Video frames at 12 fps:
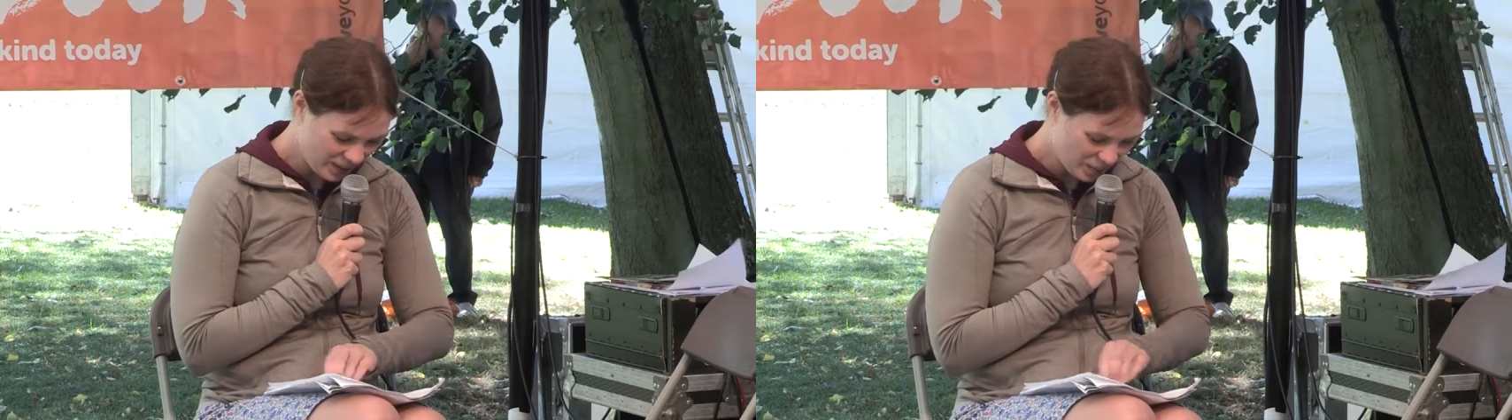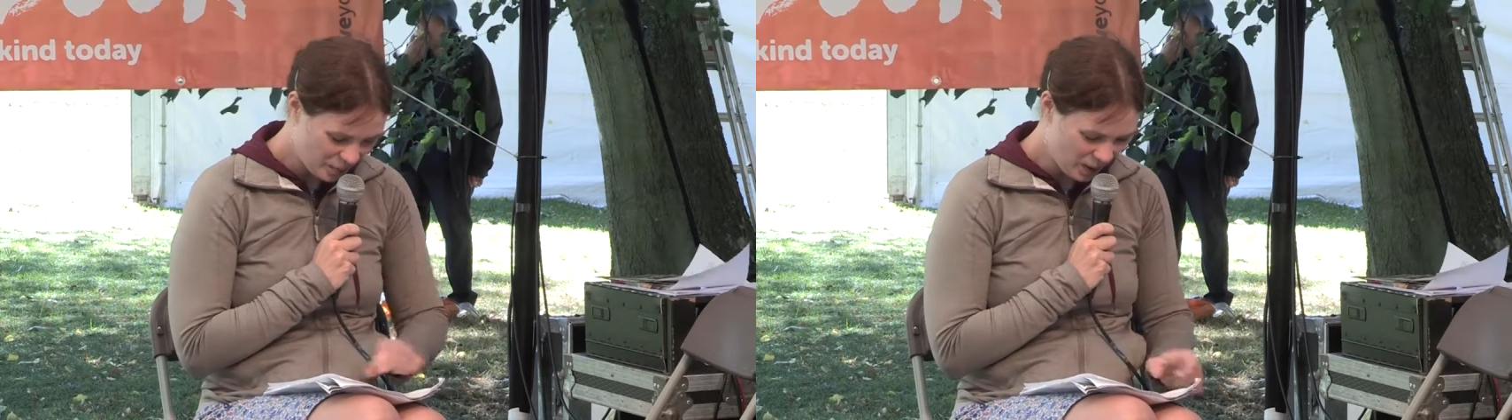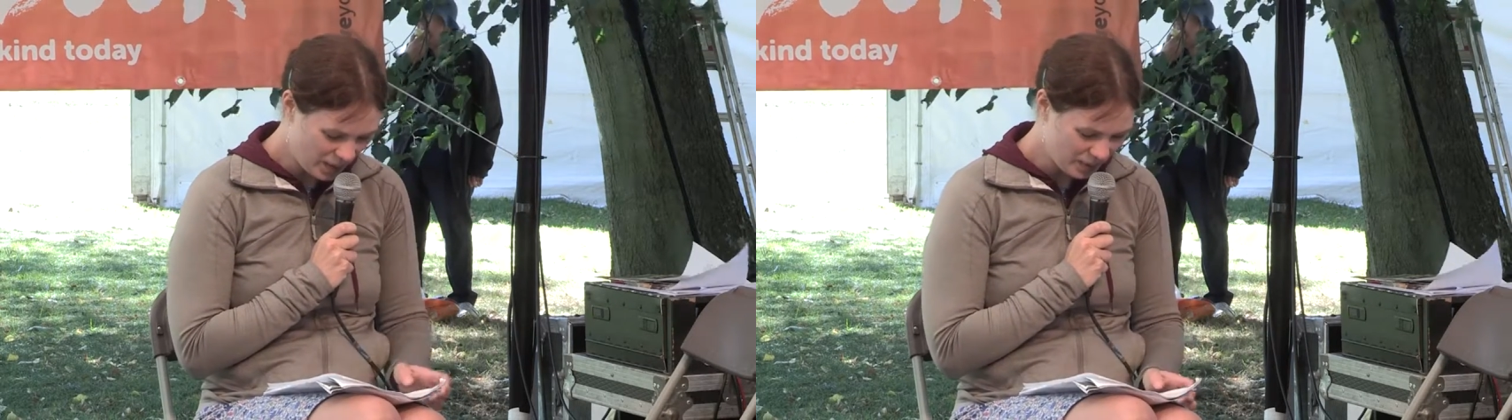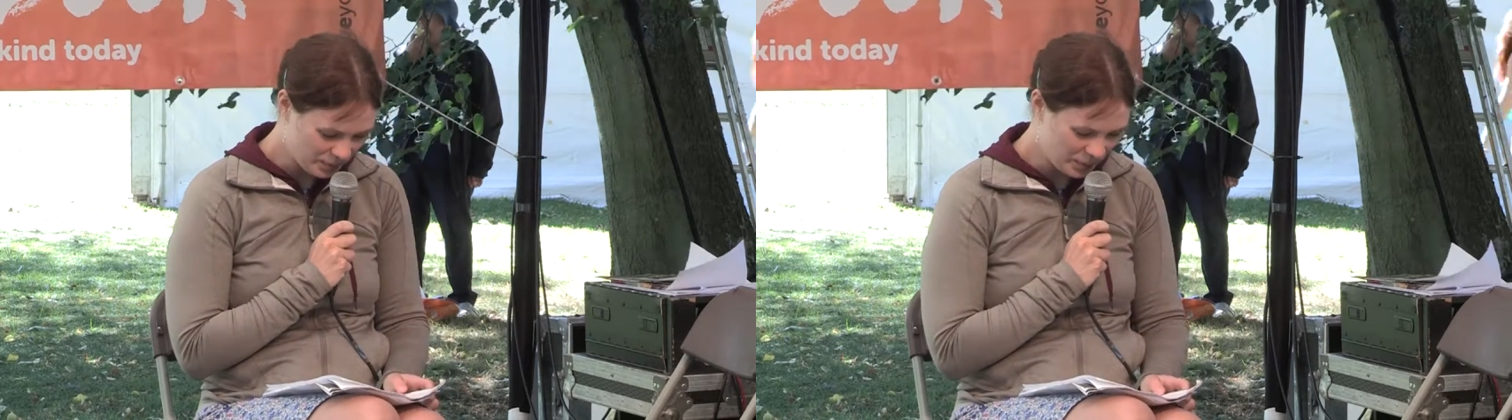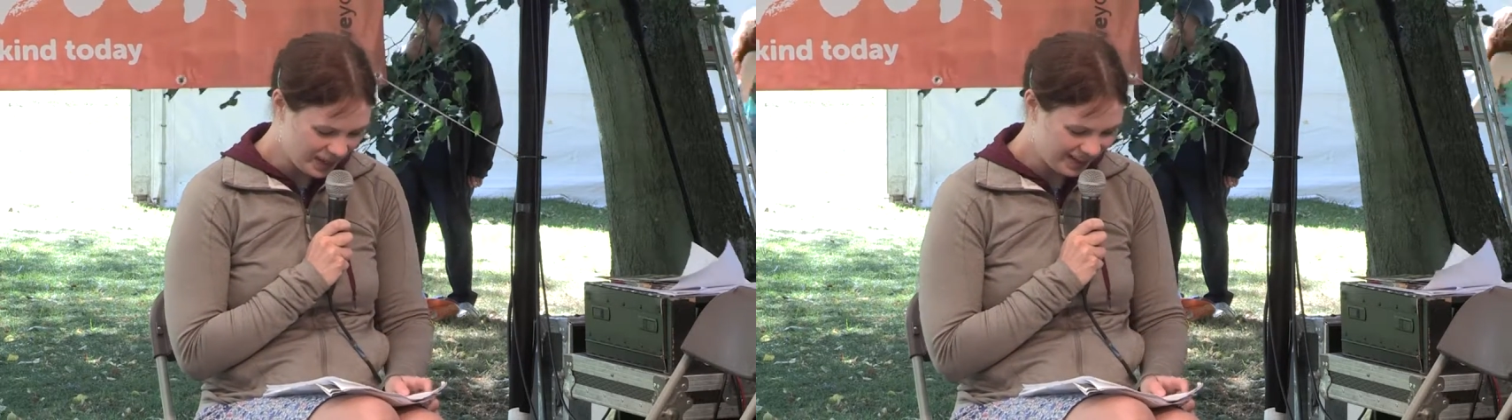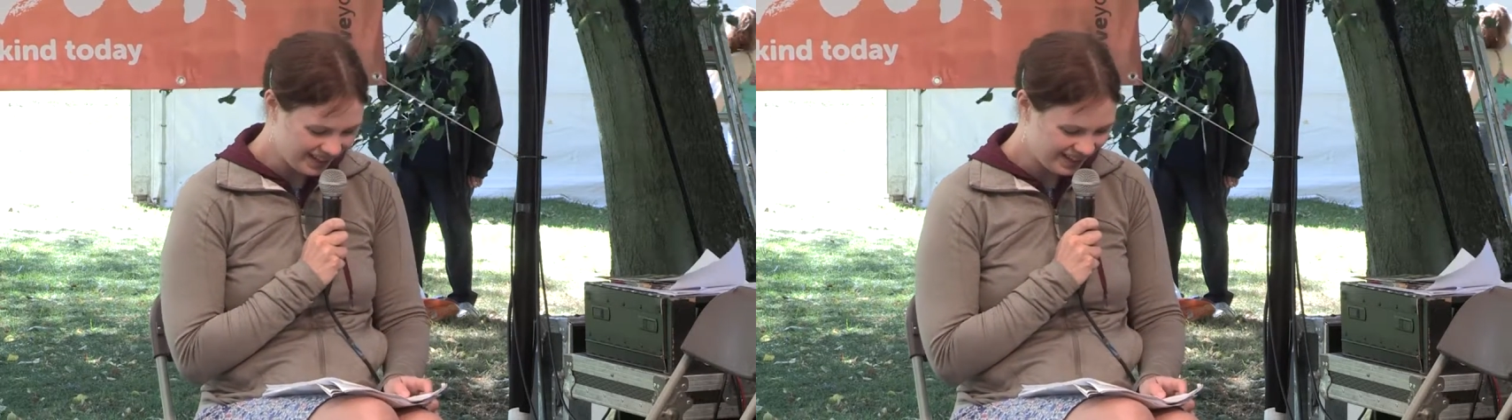why don't
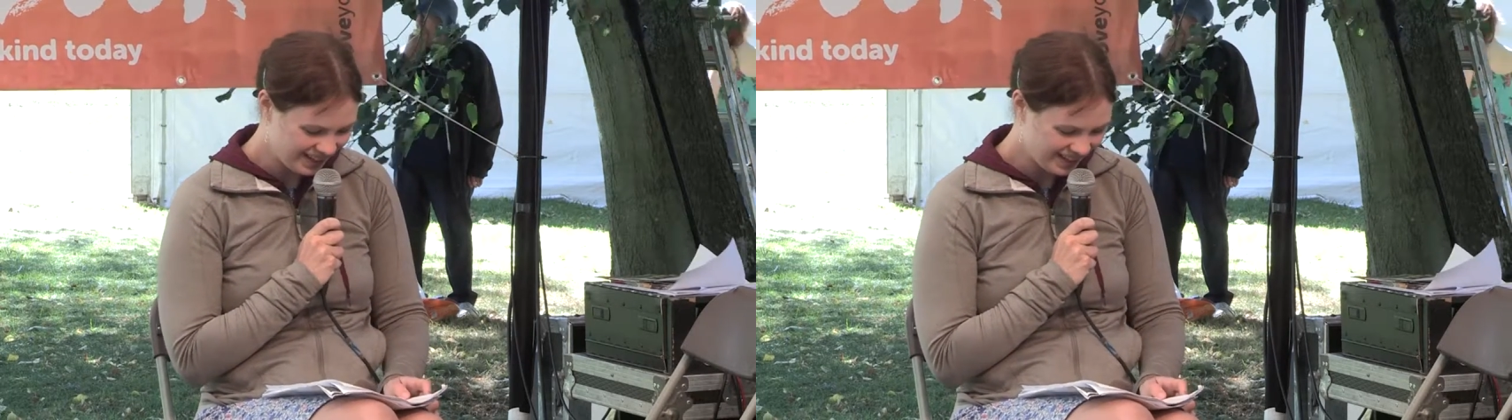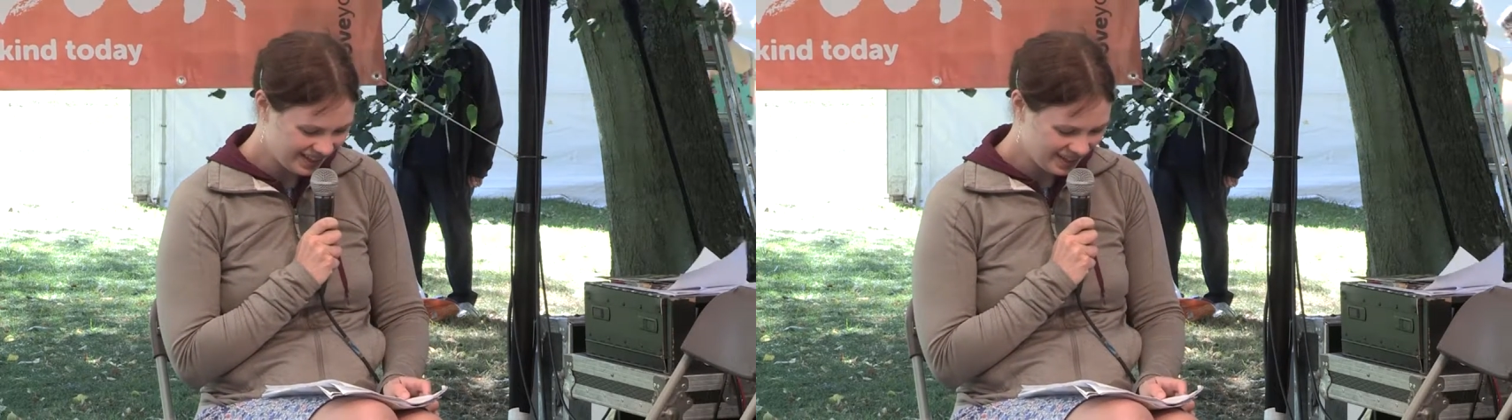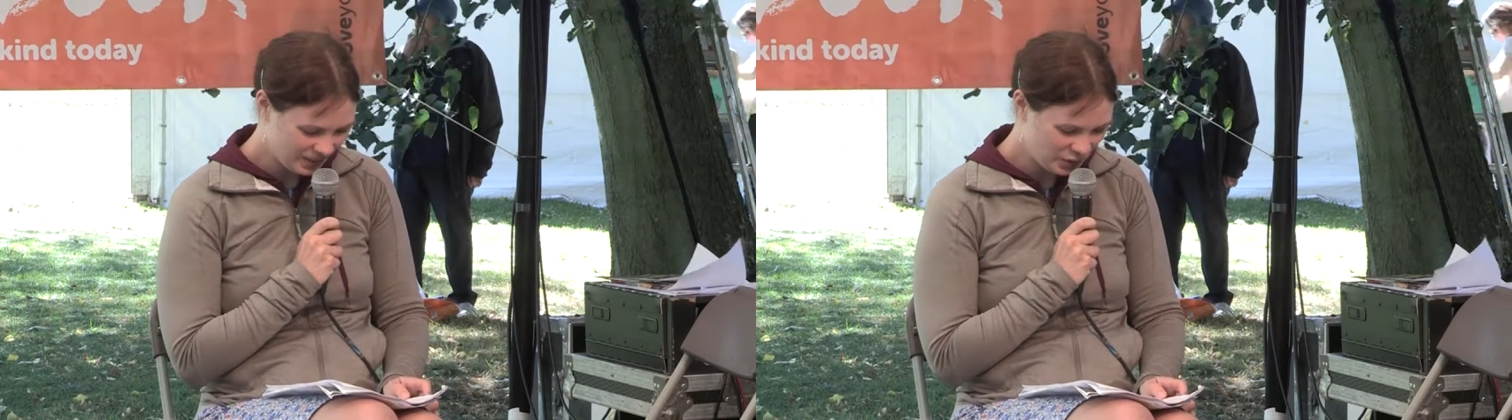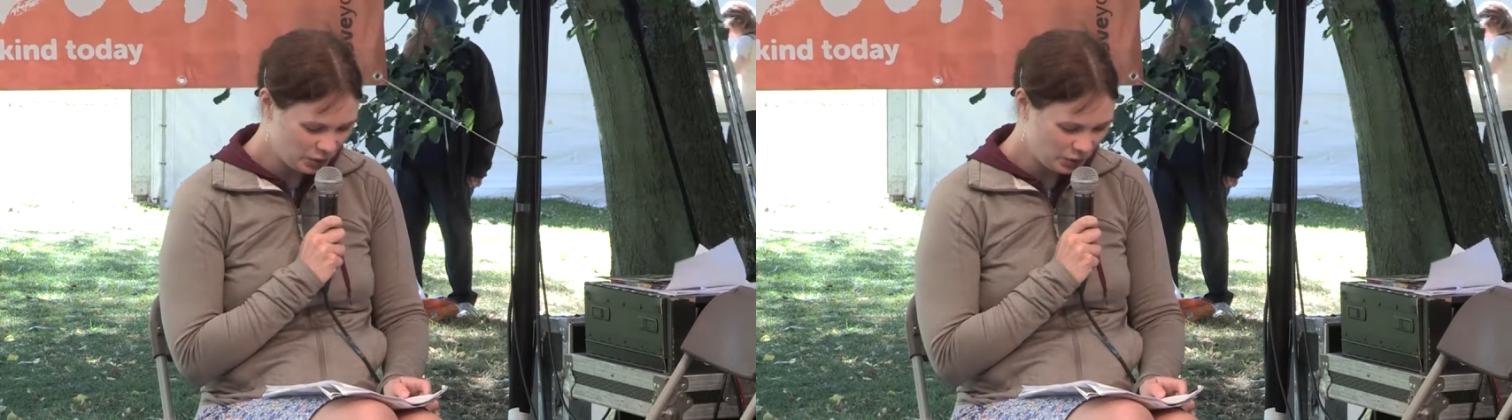we, you,